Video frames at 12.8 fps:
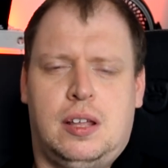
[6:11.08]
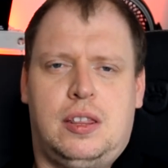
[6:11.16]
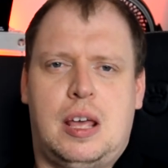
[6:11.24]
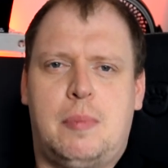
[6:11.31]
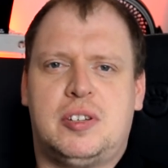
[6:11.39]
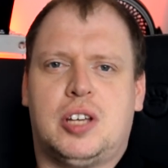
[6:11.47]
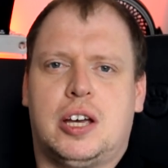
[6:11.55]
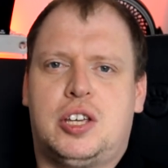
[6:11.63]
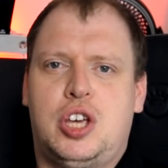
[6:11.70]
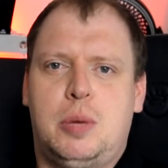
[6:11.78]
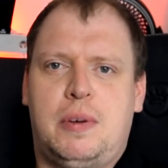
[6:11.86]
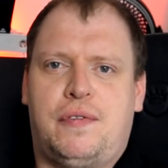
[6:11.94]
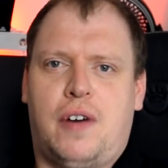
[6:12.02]
The MSI
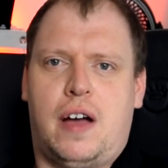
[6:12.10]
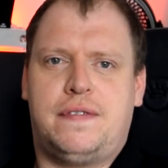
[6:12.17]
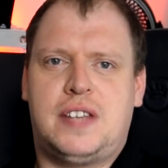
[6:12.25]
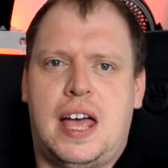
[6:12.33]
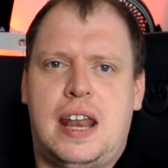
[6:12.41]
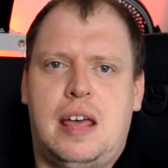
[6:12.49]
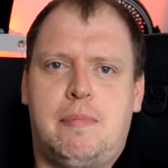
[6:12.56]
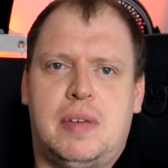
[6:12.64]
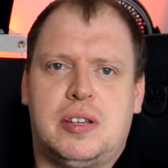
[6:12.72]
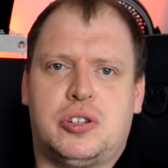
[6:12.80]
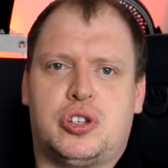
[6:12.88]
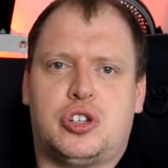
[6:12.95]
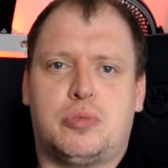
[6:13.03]
Cubi 5 10M
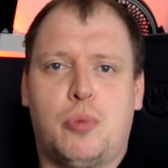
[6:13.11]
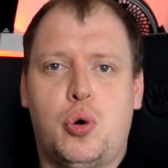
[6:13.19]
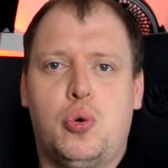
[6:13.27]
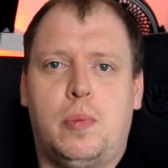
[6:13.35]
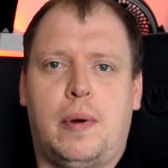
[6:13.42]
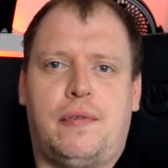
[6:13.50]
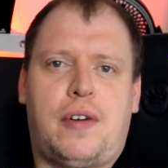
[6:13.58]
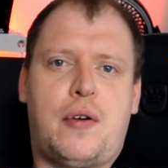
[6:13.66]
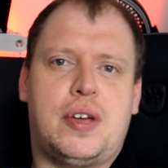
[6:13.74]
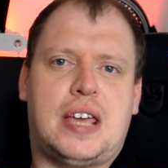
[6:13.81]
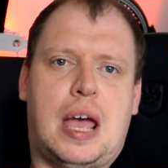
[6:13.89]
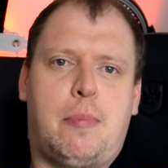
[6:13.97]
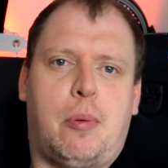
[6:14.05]
is a small but very
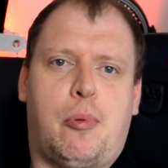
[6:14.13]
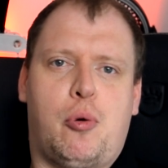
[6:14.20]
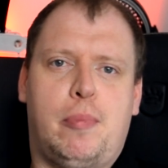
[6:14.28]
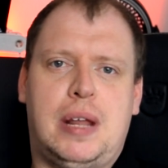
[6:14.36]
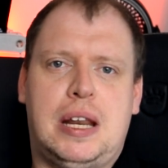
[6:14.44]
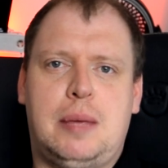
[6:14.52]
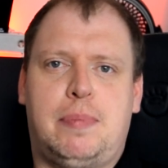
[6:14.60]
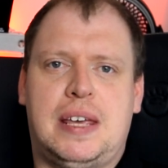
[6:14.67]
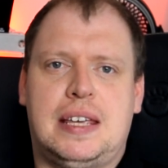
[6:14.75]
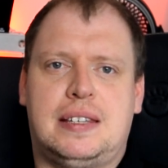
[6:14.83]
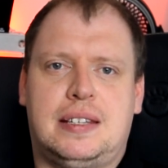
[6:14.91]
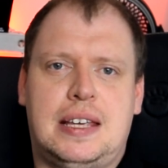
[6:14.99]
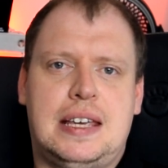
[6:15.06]
capable mini
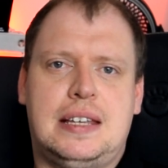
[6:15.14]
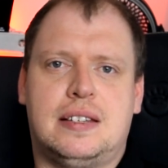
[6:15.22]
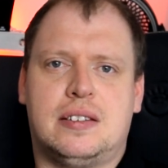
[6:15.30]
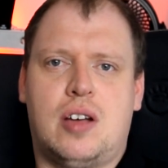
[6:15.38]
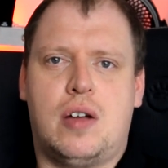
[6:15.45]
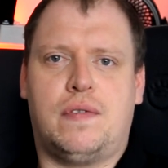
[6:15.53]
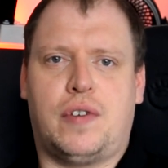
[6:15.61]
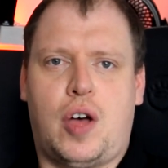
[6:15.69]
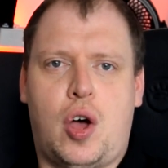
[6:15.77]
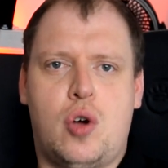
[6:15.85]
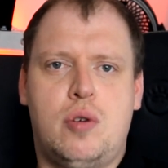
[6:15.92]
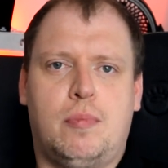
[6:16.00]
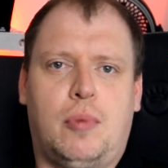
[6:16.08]
PC designed for
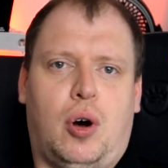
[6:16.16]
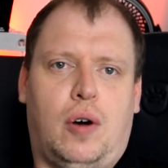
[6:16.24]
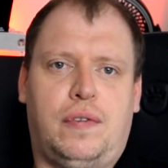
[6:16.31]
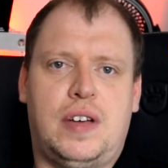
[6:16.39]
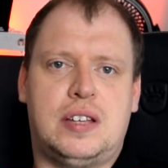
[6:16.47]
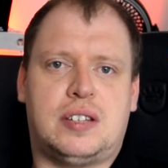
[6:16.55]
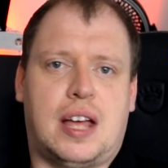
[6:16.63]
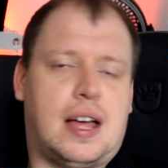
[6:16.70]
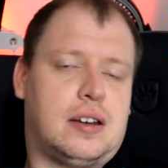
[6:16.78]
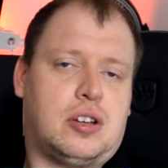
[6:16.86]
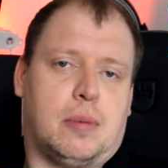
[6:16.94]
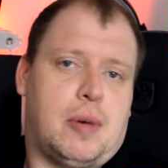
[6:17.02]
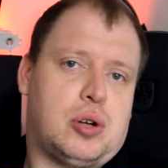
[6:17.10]
home, office
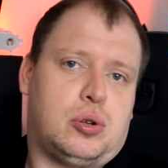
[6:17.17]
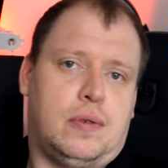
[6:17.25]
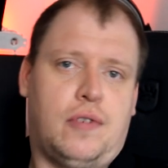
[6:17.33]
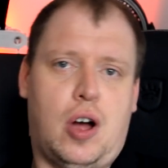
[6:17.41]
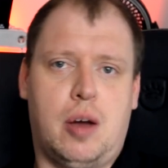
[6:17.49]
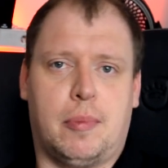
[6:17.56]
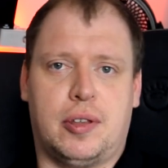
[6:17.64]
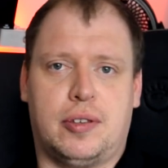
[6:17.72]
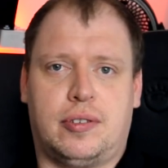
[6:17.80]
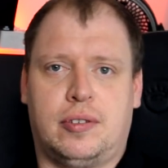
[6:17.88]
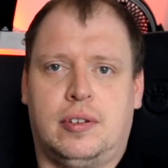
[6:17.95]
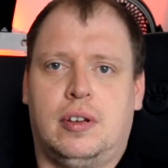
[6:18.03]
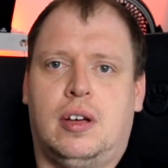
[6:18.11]
and commercial
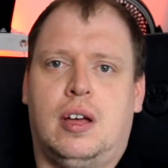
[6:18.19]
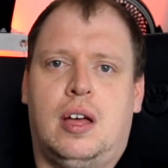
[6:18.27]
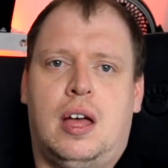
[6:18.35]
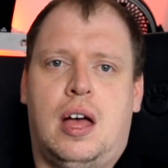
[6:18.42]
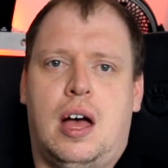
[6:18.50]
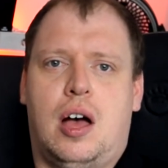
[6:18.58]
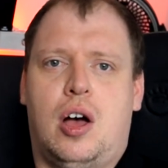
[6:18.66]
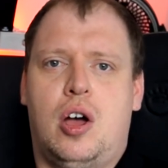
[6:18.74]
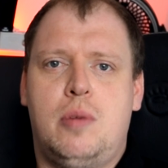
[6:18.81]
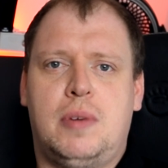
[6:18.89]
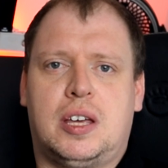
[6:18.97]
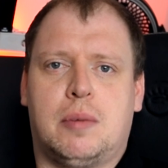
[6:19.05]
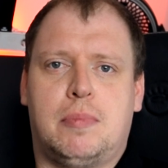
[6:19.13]
environments. At
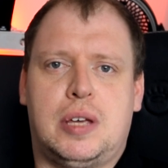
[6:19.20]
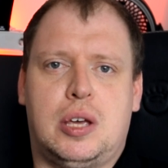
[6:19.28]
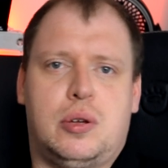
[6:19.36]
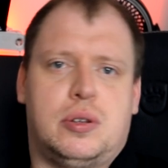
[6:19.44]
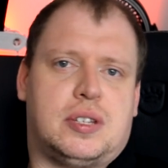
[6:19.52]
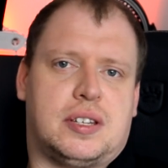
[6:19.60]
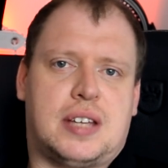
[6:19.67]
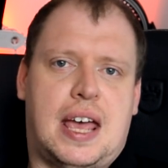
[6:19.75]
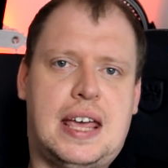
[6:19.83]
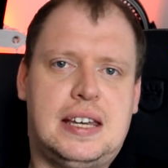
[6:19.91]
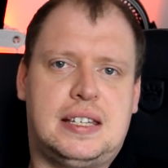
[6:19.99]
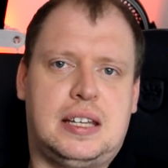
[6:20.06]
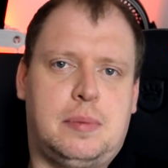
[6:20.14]
home it can be used as a
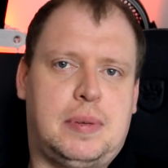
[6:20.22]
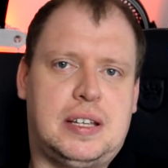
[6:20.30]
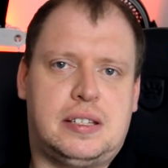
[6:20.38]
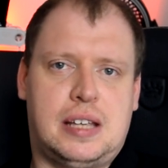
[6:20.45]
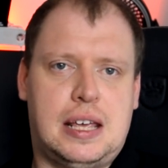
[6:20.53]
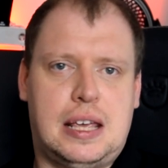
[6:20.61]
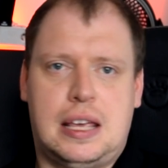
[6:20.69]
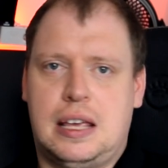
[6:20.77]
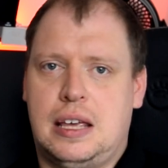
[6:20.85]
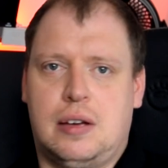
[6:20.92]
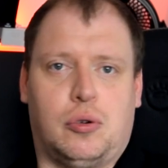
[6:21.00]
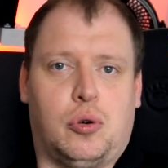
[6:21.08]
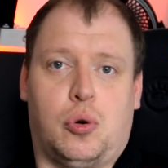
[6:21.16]

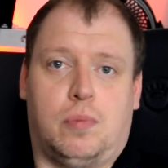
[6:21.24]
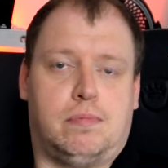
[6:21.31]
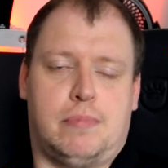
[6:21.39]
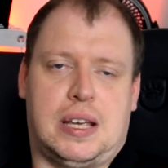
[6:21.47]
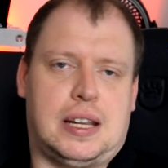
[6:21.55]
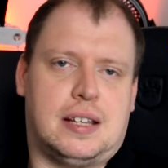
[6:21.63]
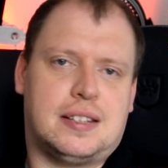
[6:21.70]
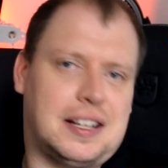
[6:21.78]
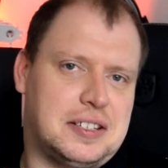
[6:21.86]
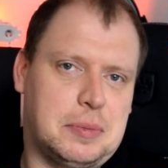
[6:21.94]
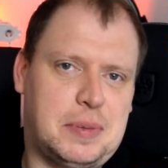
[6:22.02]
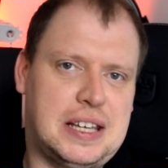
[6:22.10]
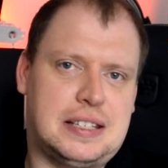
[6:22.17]
HTPC or media
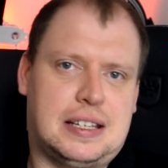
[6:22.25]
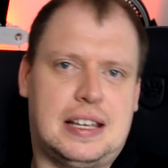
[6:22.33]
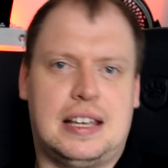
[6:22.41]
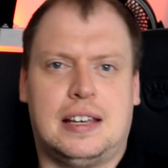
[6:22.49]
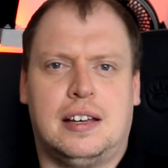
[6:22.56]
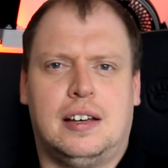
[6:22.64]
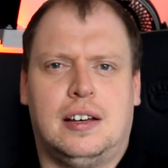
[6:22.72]
center PC,